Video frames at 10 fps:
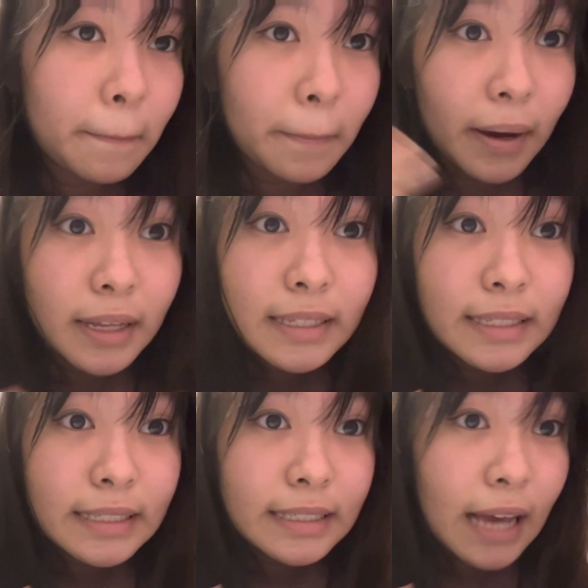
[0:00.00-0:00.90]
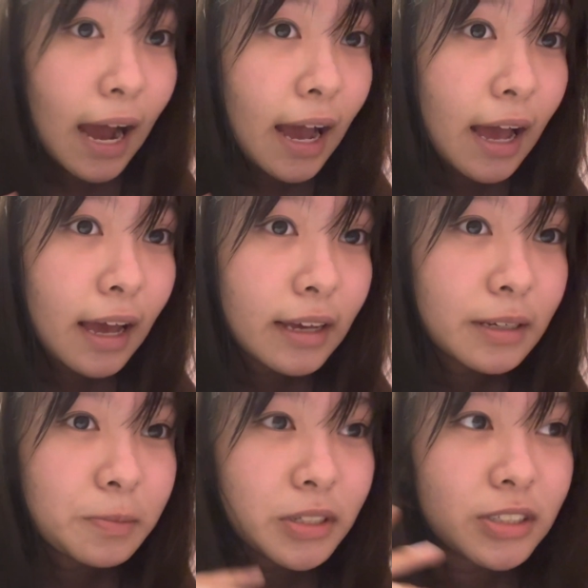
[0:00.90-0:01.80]
But yeah,
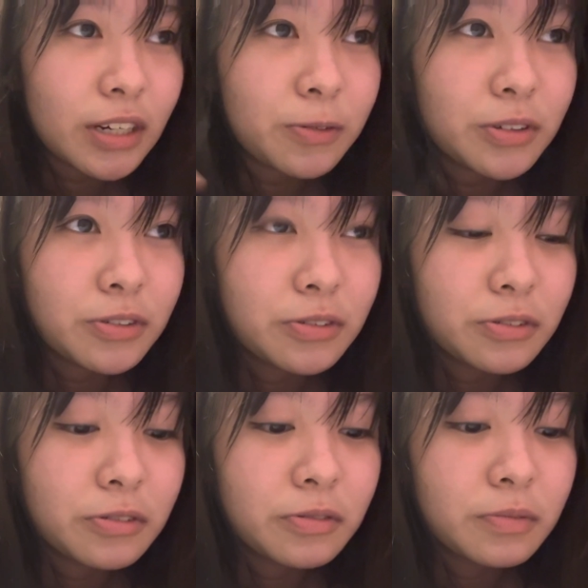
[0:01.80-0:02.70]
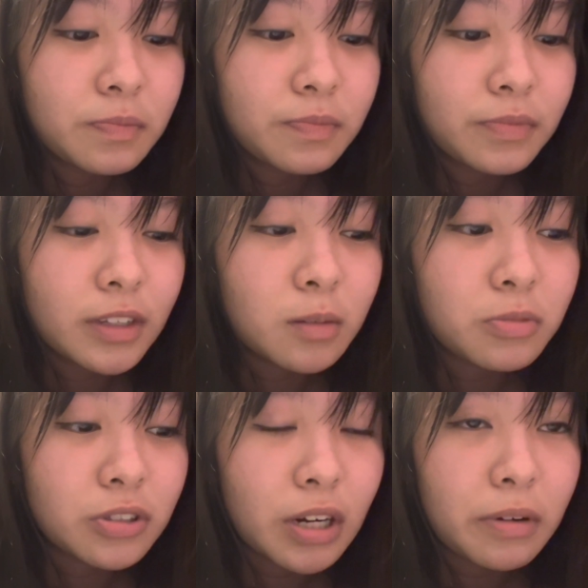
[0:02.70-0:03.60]
imagine I were to do a
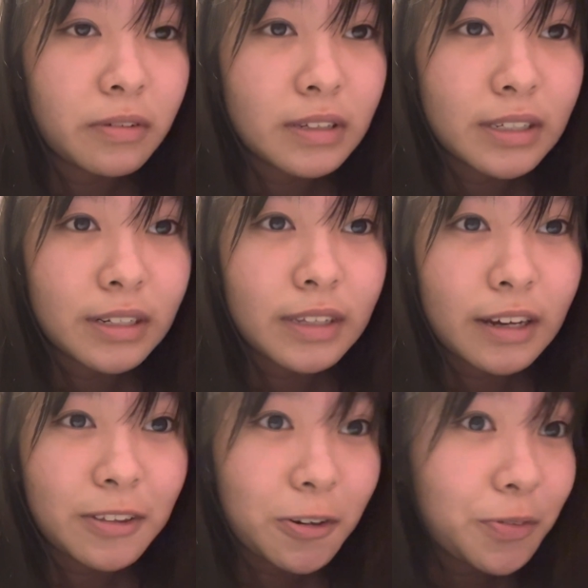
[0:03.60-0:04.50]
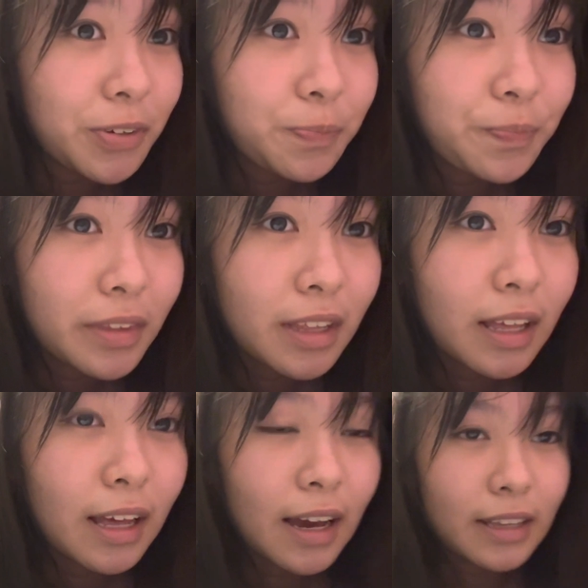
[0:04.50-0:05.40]
push up every single time I think of him.
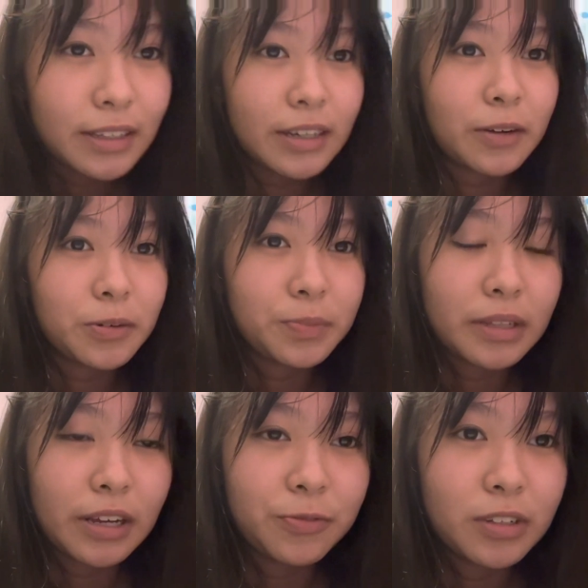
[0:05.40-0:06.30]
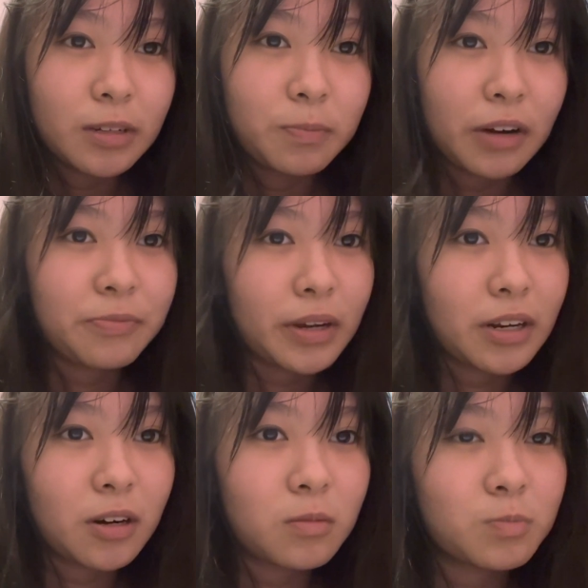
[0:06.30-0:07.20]
I think I would be like really buff by
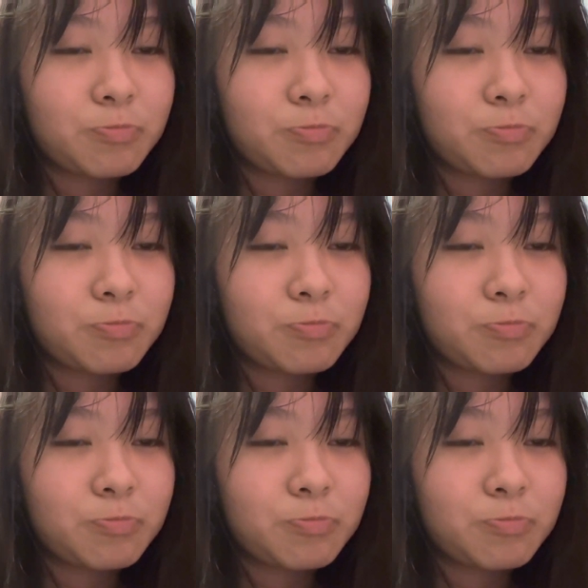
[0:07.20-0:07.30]
now.